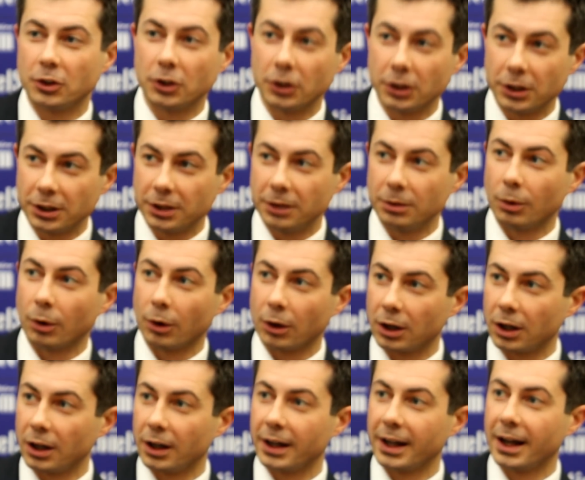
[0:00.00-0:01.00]
good
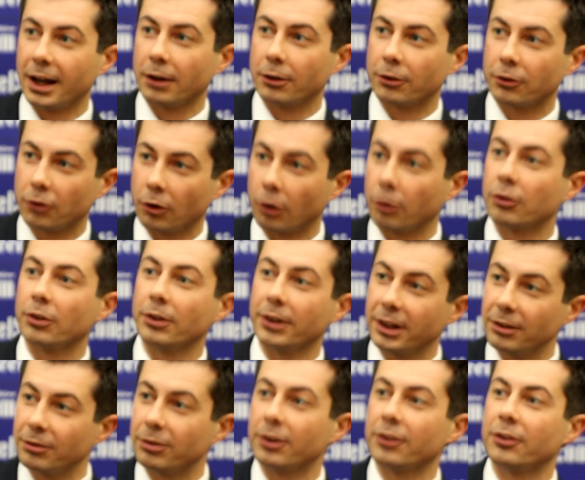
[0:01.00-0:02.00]
work on how social
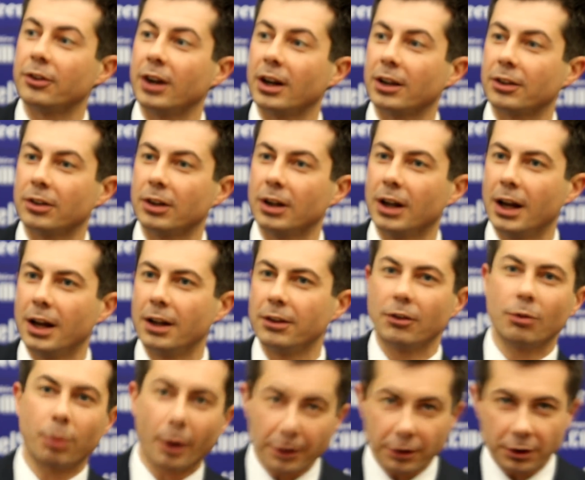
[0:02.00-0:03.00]
infrastructure,
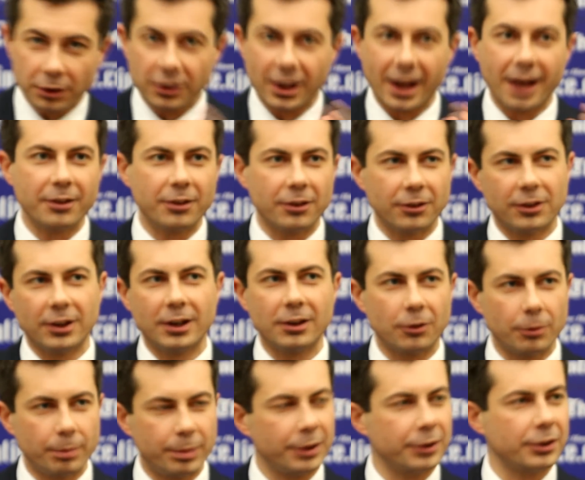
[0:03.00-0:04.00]
just whether your towns and
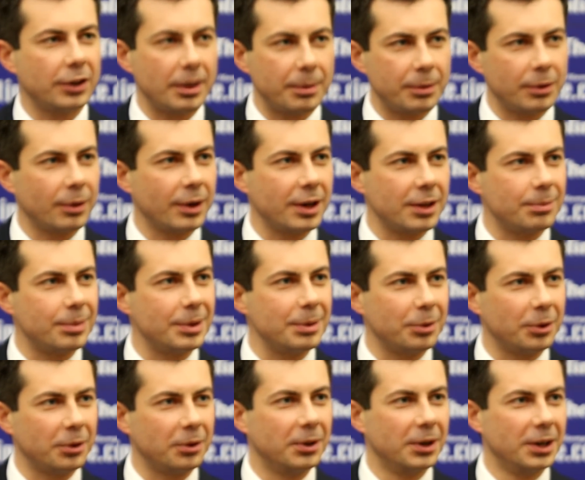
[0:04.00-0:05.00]
cities are built up in a way that
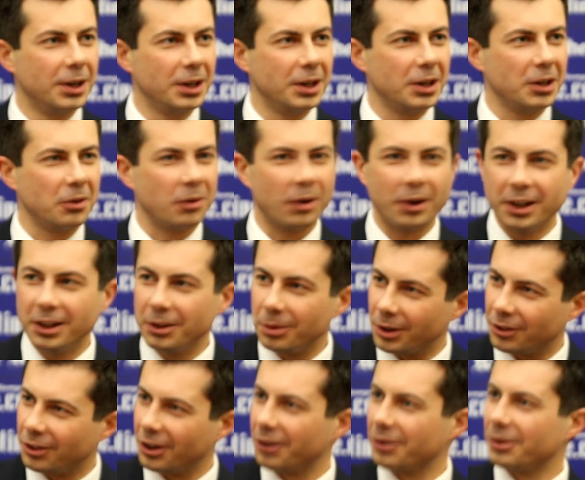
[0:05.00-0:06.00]
people run into
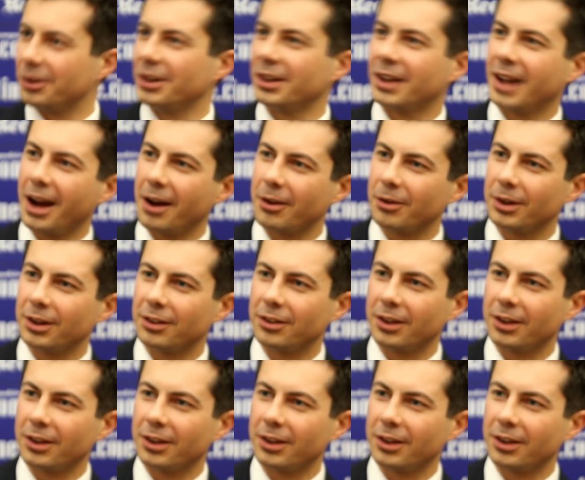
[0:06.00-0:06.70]
each other. And encounter each other.